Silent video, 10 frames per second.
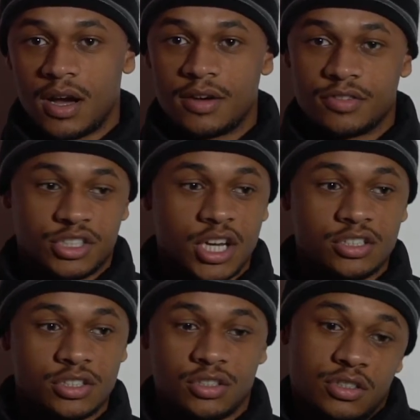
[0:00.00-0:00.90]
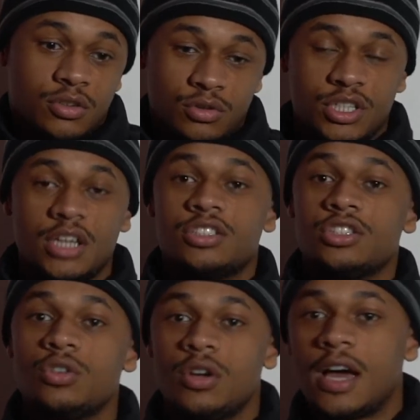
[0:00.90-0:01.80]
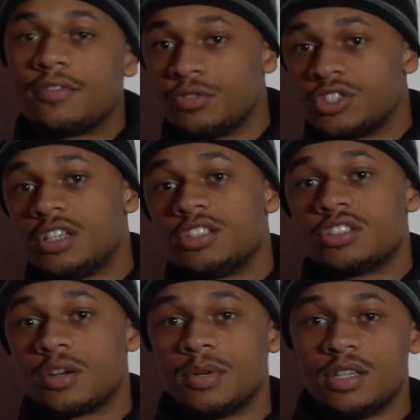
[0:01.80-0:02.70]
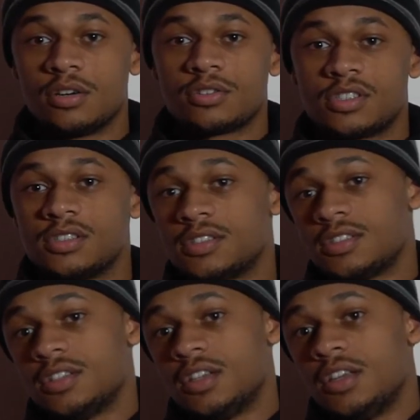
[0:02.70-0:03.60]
either changing your life or changing somebody else's.